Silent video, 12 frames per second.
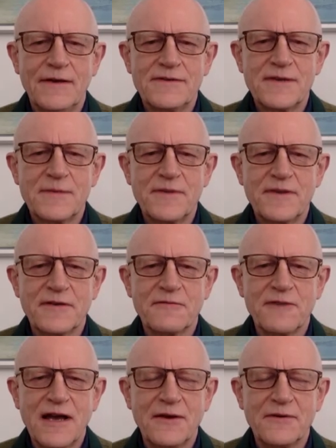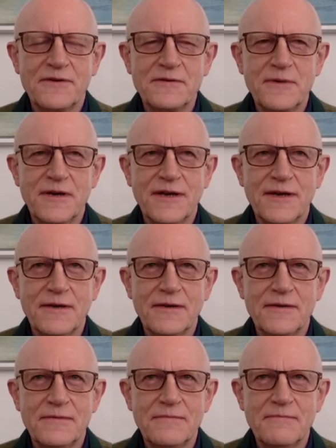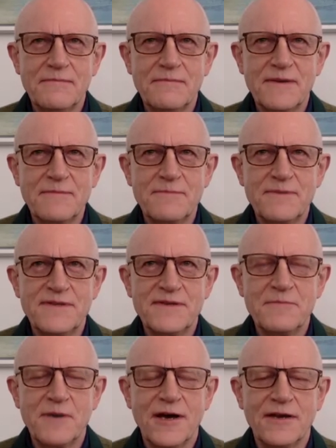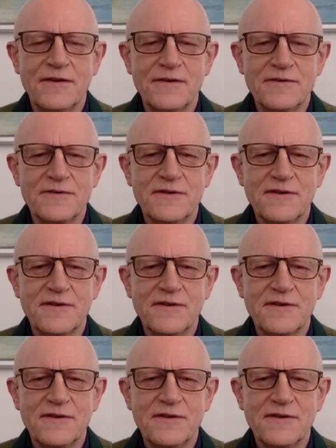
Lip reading: Something around my busy mind,